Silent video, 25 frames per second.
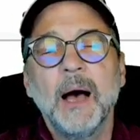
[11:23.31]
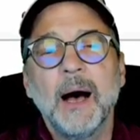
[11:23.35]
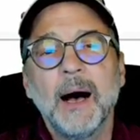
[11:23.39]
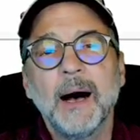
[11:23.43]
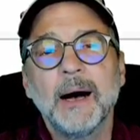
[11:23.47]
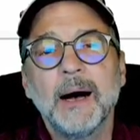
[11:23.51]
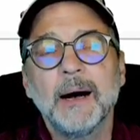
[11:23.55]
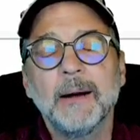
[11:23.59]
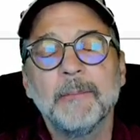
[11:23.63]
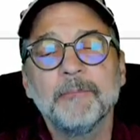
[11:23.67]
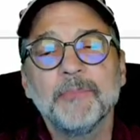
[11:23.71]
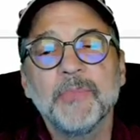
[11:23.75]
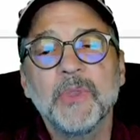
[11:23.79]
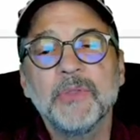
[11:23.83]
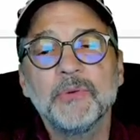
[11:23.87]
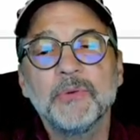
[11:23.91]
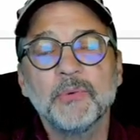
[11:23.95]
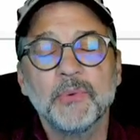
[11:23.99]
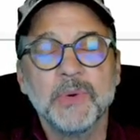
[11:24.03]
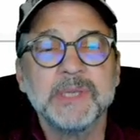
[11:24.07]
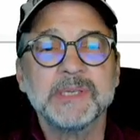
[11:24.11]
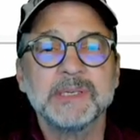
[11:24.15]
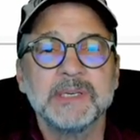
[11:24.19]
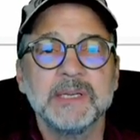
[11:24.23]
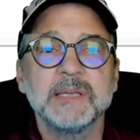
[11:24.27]
The
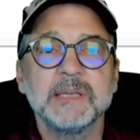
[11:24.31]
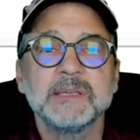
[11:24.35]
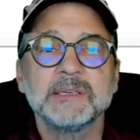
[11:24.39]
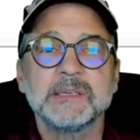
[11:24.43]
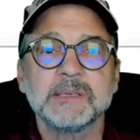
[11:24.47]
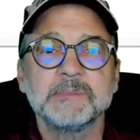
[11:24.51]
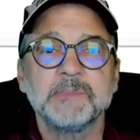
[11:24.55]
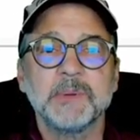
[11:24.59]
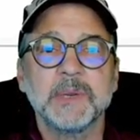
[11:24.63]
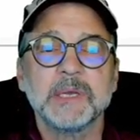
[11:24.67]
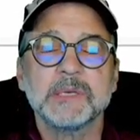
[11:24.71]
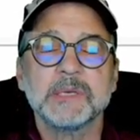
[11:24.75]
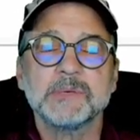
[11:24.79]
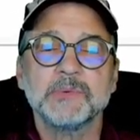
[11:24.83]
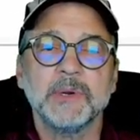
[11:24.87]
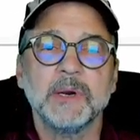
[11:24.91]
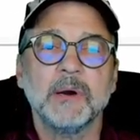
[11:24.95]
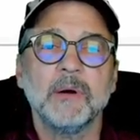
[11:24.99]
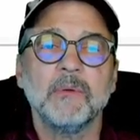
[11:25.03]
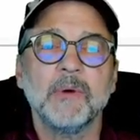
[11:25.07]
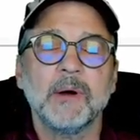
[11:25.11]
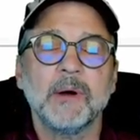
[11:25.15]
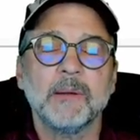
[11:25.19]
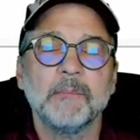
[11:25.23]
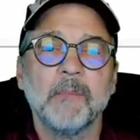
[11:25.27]
reason is because we
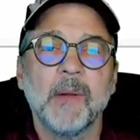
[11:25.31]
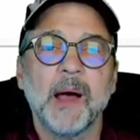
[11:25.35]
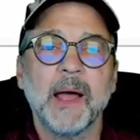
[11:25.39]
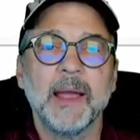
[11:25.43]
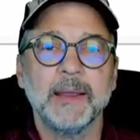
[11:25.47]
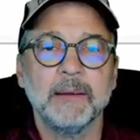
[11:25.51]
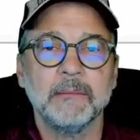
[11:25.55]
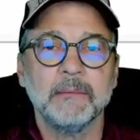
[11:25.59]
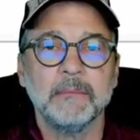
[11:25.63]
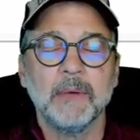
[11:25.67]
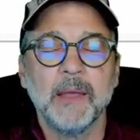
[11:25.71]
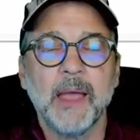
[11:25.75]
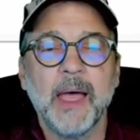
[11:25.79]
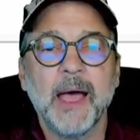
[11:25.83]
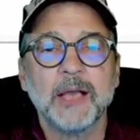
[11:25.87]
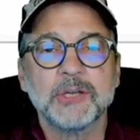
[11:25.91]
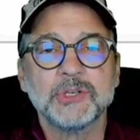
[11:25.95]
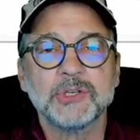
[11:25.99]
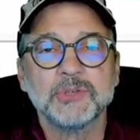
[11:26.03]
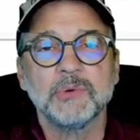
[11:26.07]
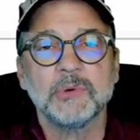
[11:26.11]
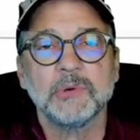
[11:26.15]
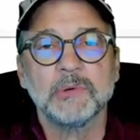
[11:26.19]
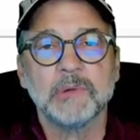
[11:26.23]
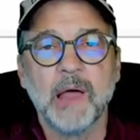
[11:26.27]
don't want my
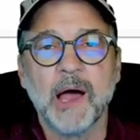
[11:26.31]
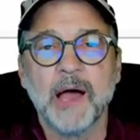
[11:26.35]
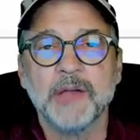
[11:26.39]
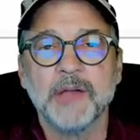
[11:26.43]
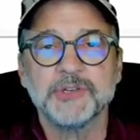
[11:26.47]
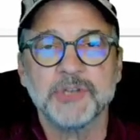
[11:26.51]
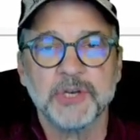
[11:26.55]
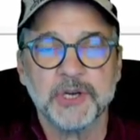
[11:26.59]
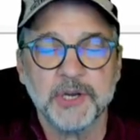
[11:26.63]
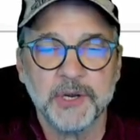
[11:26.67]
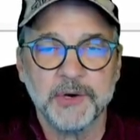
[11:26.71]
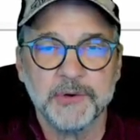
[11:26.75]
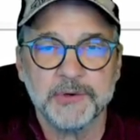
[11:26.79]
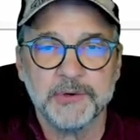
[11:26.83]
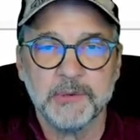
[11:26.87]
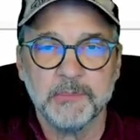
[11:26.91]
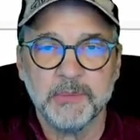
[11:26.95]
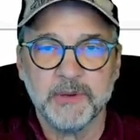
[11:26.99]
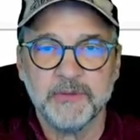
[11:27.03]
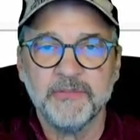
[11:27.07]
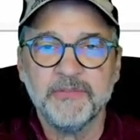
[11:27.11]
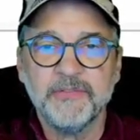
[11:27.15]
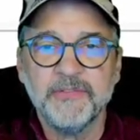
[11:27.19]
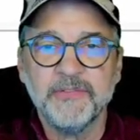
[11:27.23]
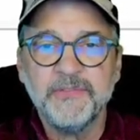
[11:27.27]
actual logic code to
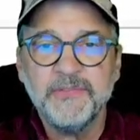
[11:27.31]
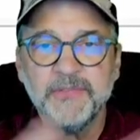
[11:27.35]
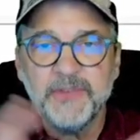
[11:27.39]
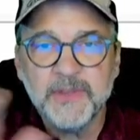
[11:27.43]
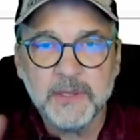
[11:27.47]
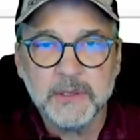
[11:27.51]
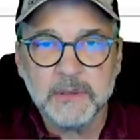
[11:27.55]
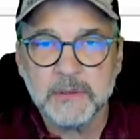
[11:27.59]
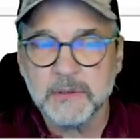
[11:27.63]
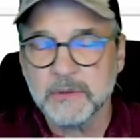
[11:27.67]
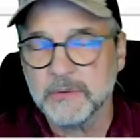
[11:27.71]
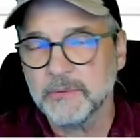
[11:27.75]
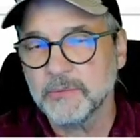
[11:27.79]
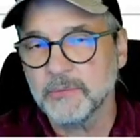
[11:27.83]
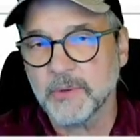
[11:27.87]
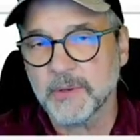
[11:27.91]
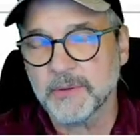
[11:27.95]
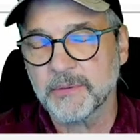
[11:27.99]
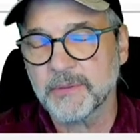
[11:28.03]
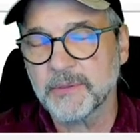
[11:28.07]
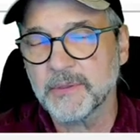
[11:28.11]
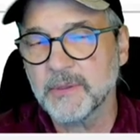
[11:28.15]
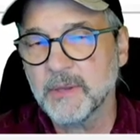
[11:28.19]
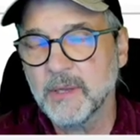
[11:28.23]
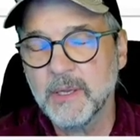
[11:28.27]
be filled
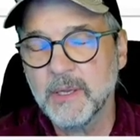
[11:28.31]
with